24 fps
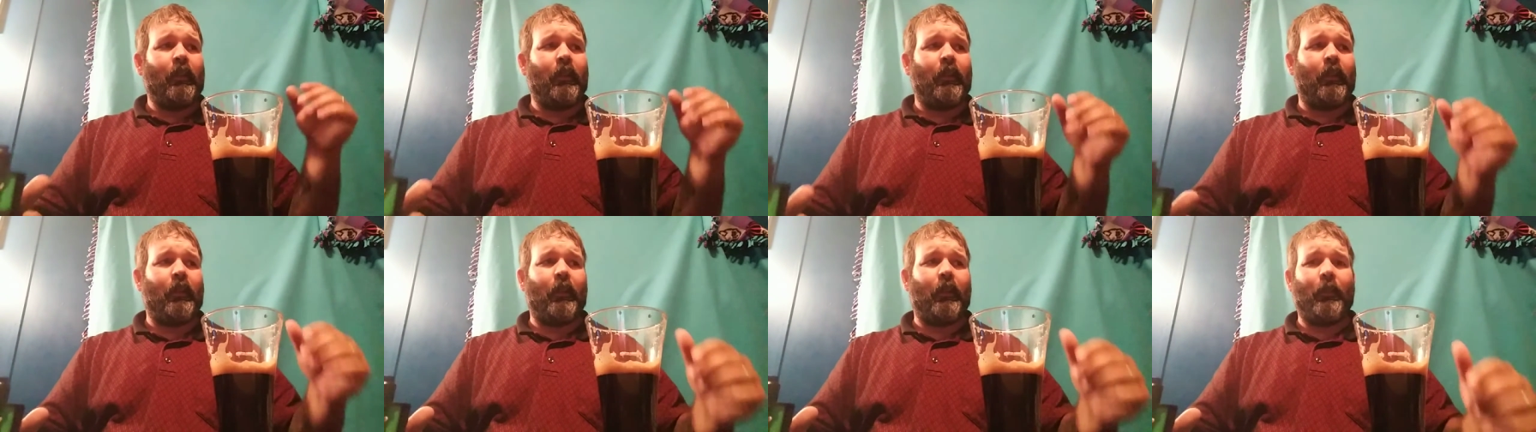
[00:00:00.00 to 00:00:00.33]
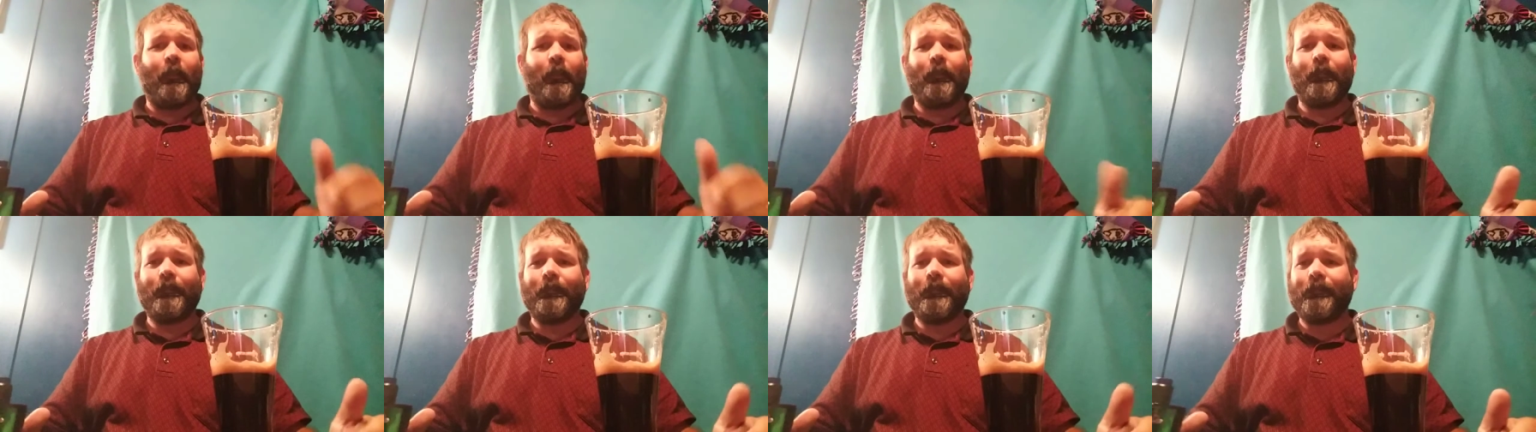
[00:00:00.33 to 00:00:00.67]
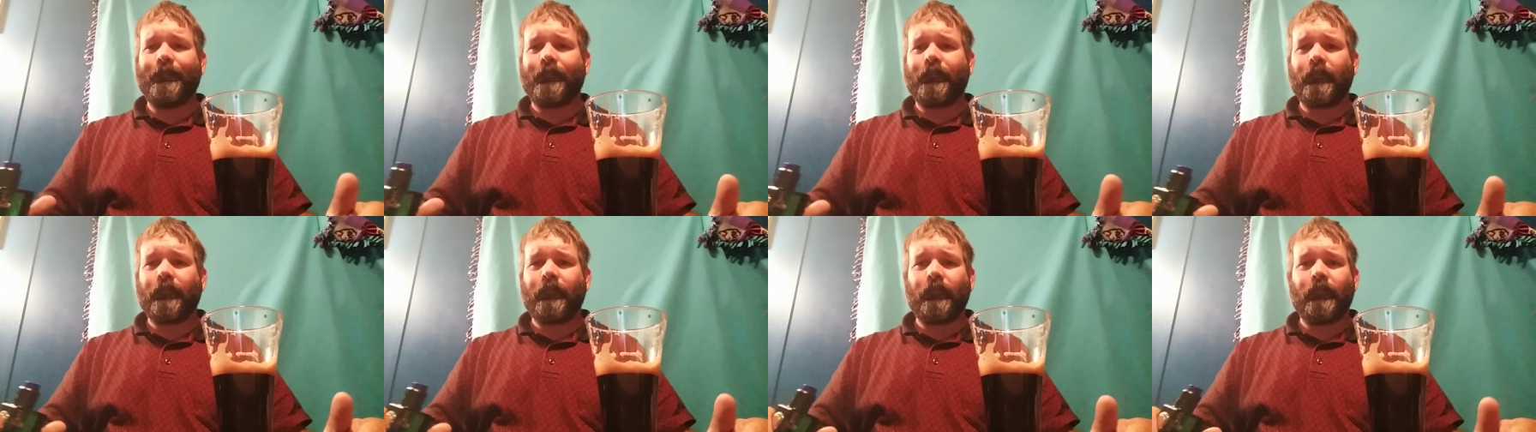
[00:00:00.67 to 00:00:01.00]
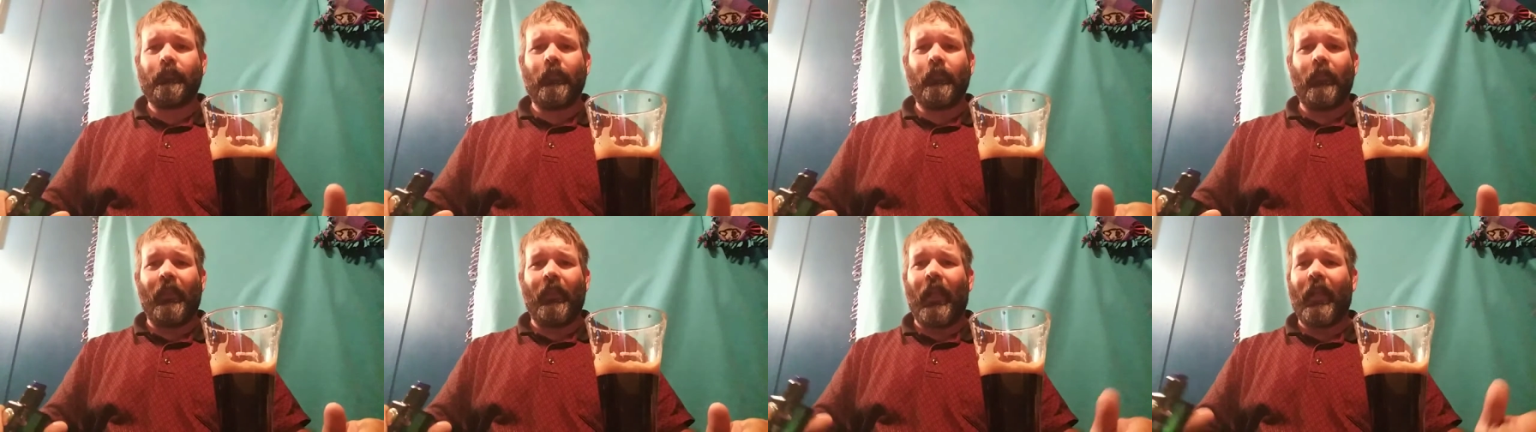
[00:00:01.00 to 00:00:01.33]
Um,
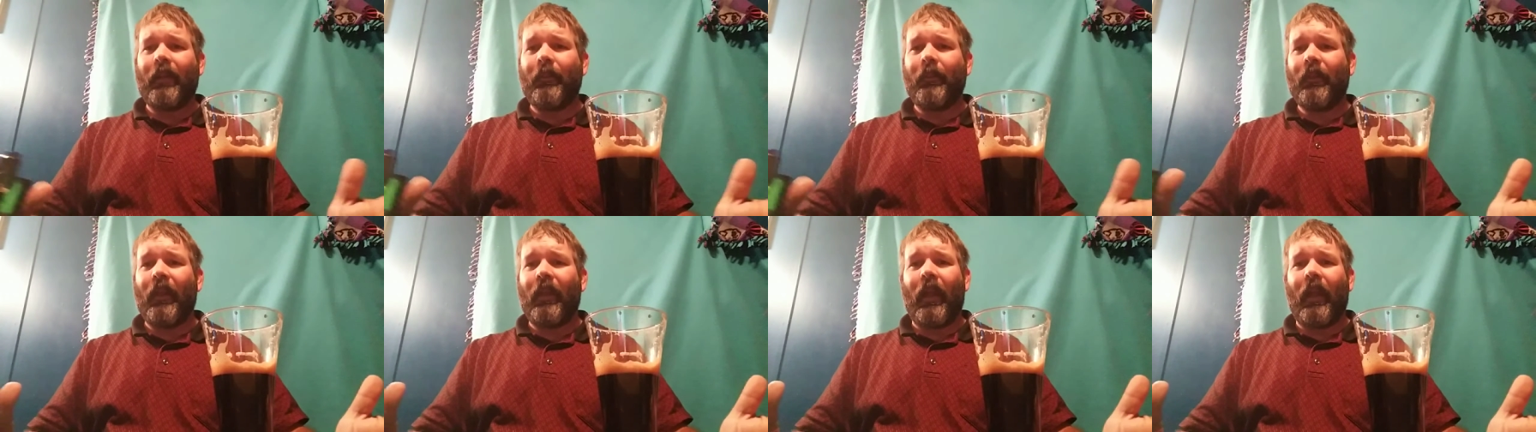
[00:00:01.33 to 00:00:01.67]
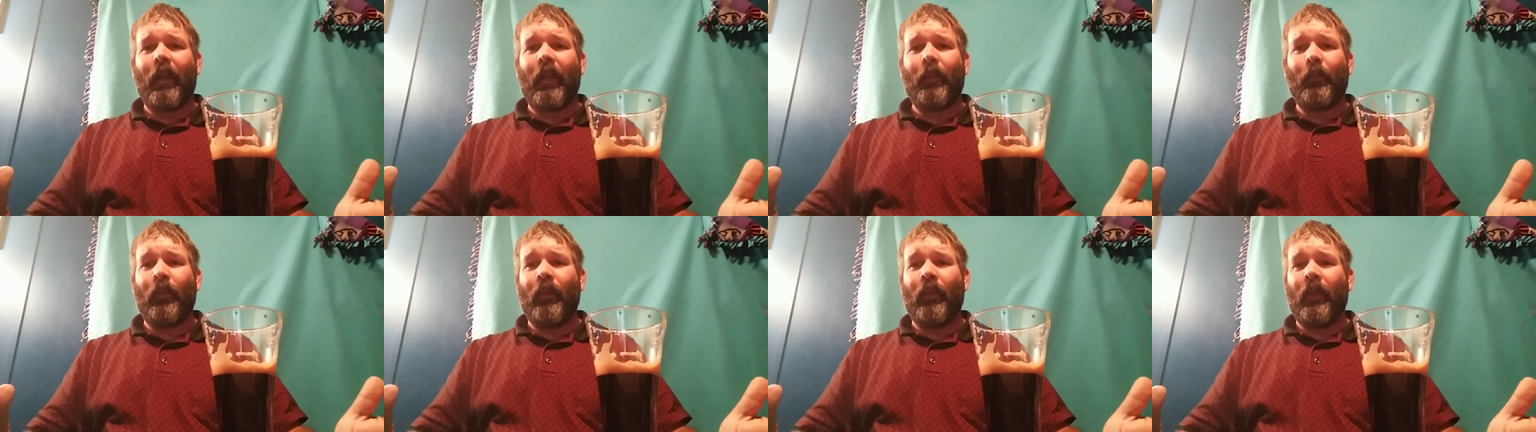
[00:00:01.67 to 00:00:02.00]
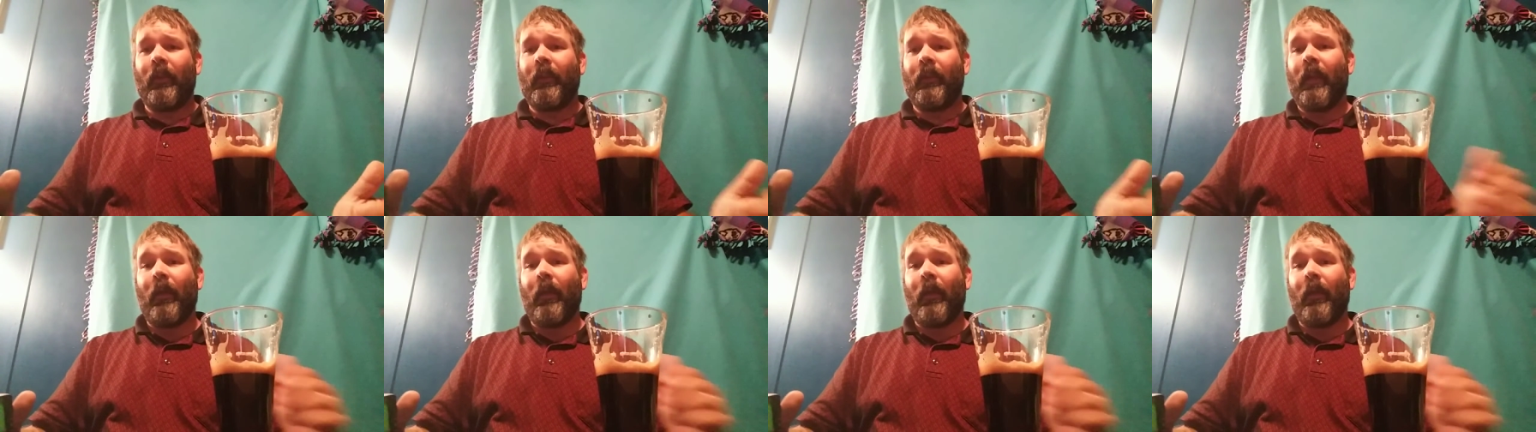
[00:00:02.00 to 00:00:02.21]
90 minute IPA